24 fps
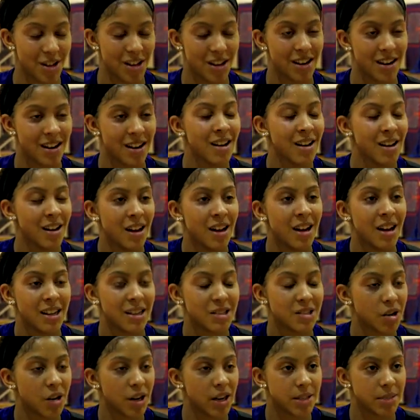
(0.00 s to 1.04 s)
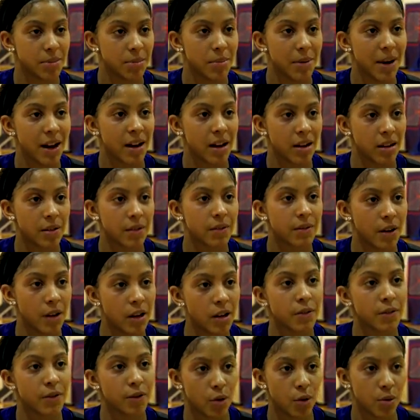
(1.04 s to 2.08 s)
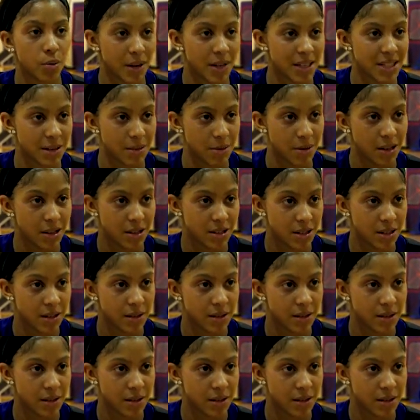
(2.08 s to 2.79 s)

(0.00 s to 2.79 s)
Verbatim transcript: But it's great to be back on the on the floor with my teammates.